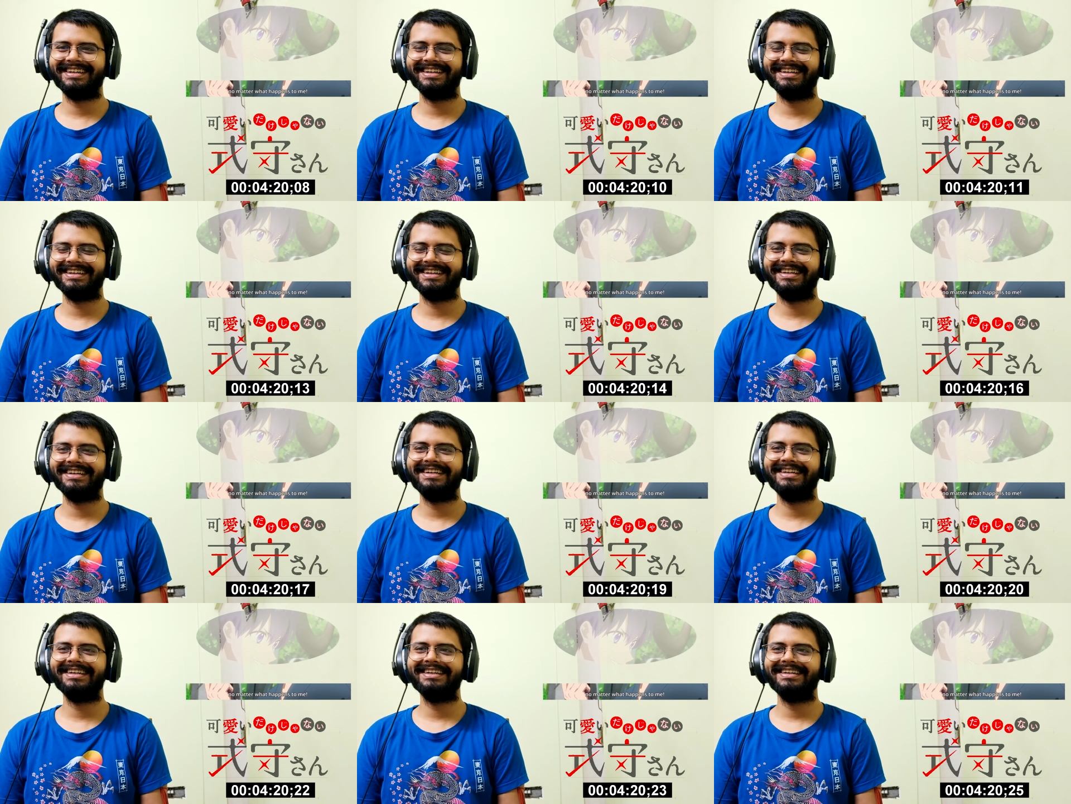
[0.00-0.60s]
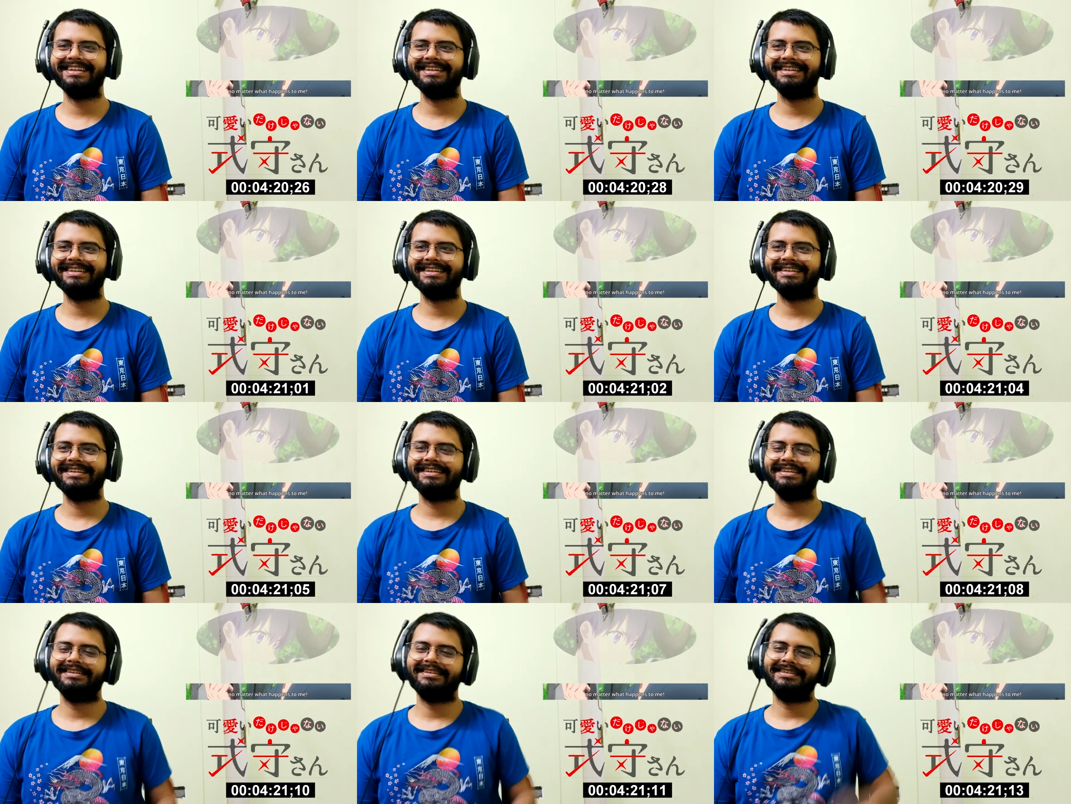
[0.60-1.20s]

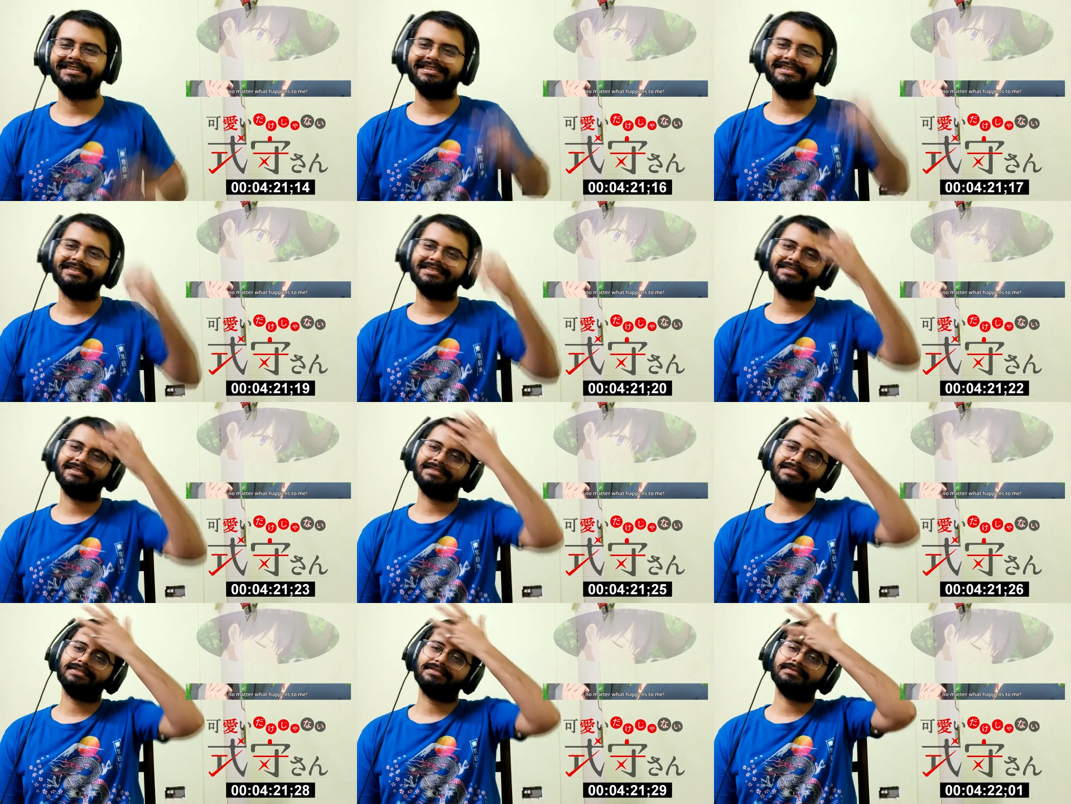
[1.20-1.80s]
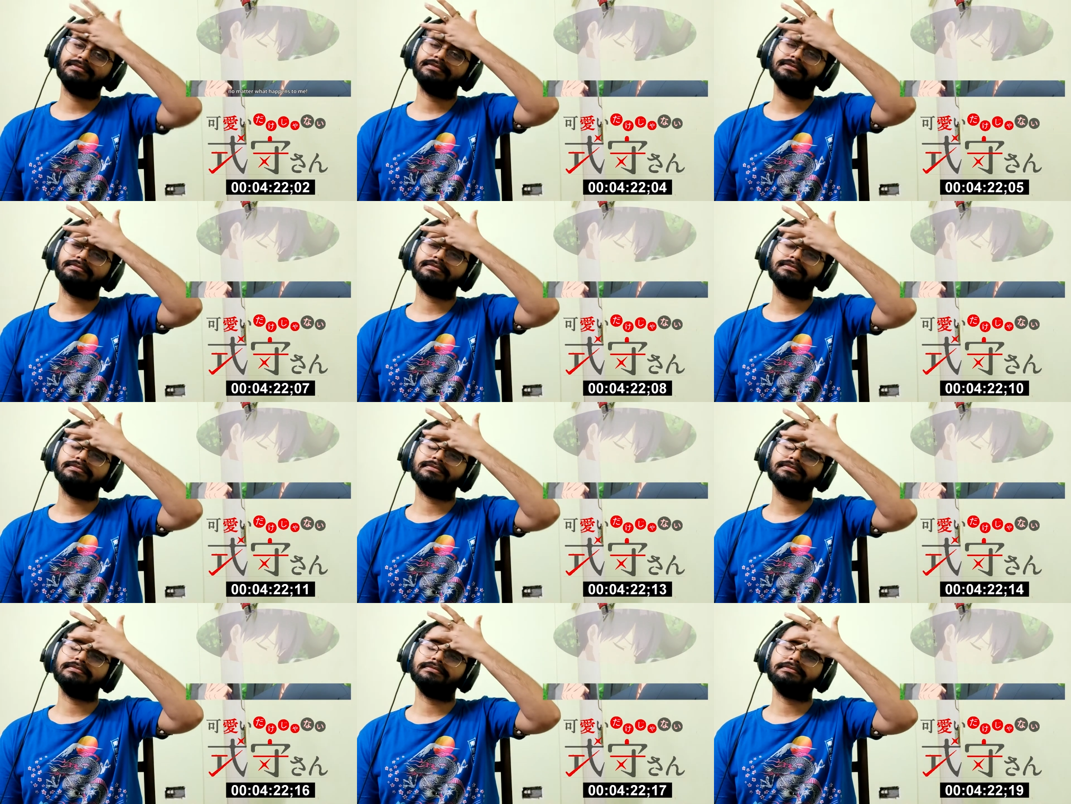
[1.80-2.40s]

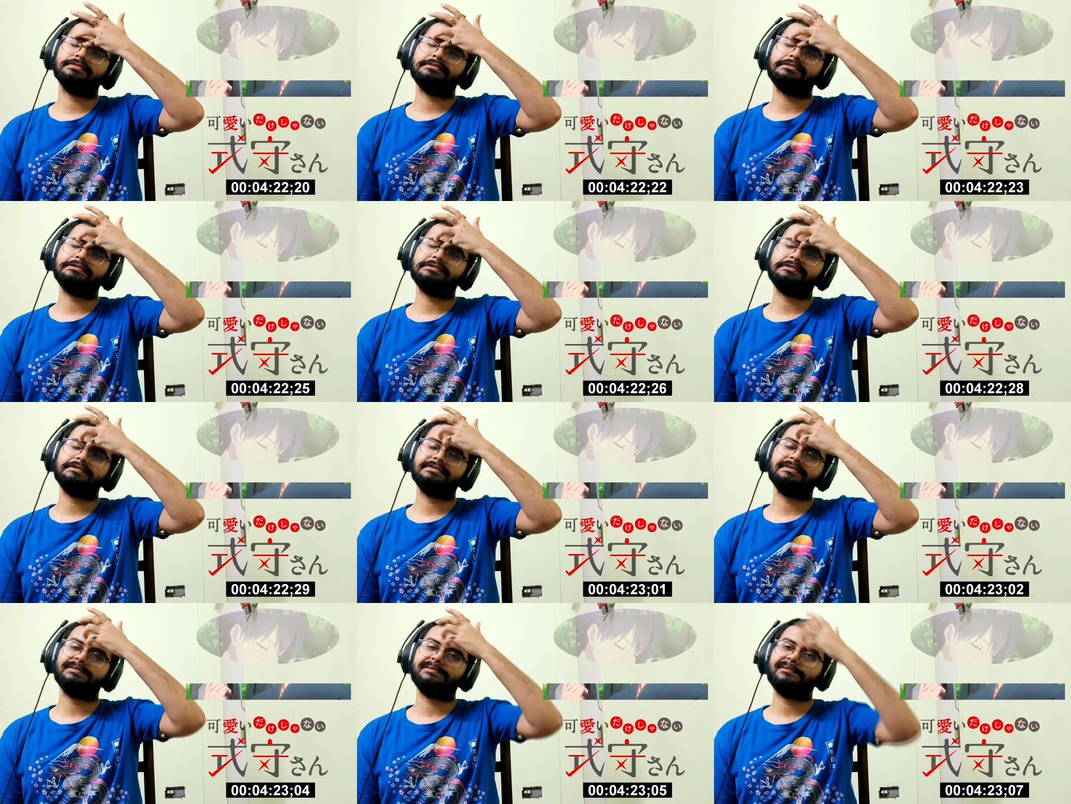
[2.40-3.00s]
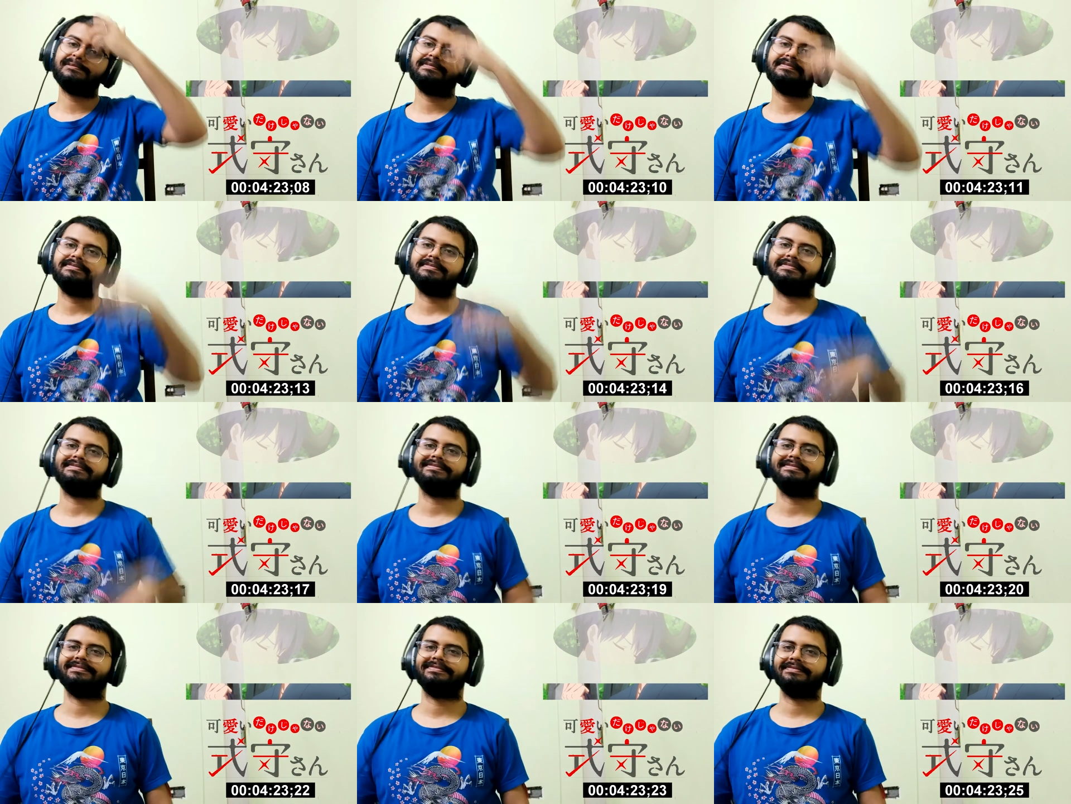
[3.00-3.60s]

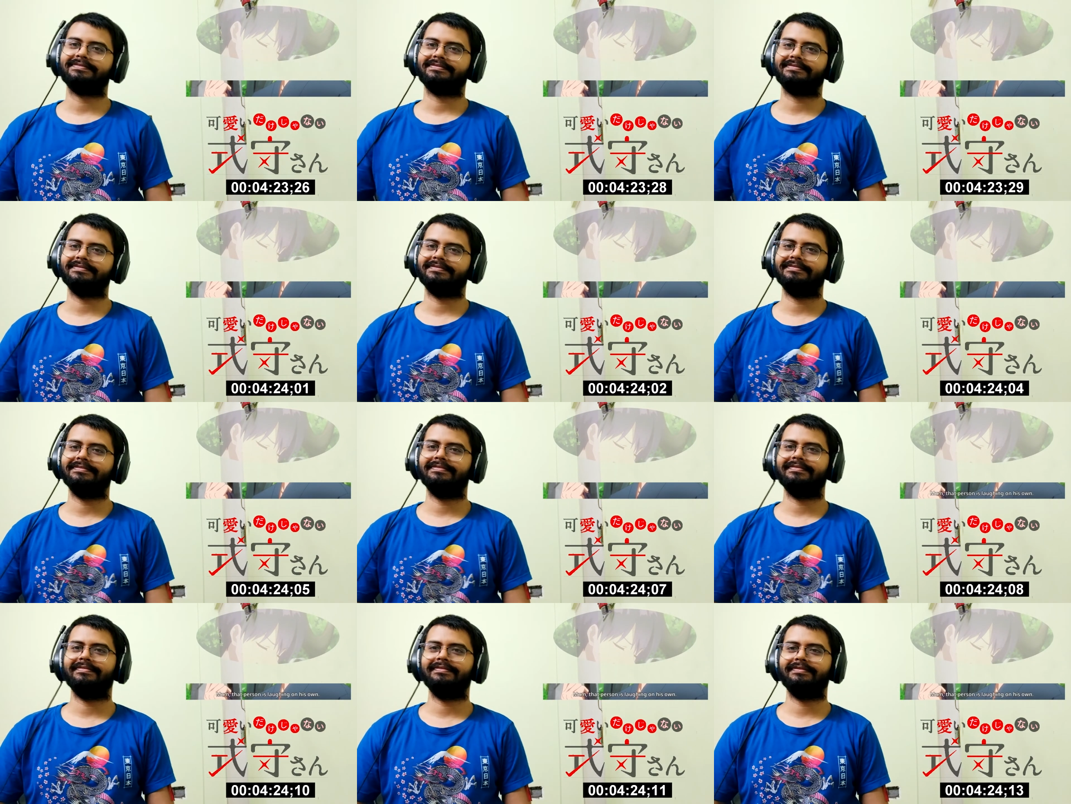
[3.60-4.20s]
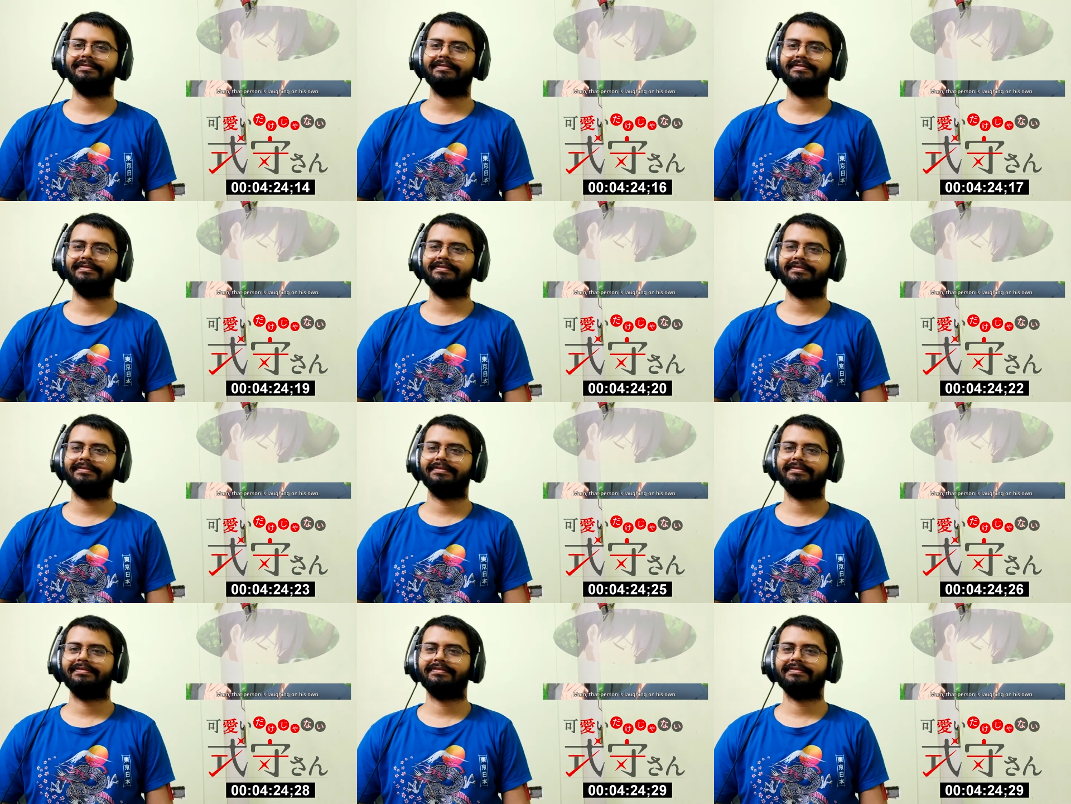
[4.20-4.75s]
(silence)